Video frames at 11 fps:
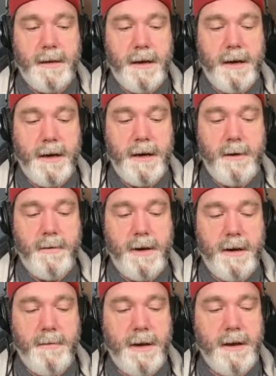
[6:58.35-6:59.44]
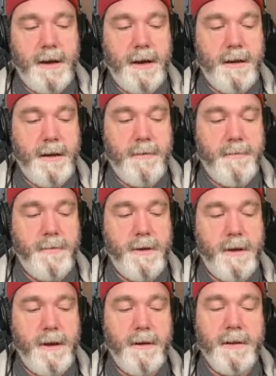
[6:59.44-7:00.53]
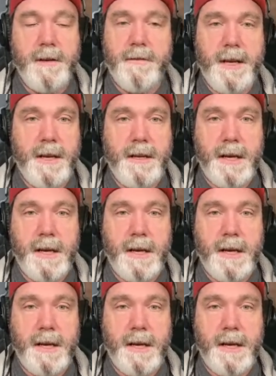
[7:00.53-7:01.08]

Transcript: If little teeny tiny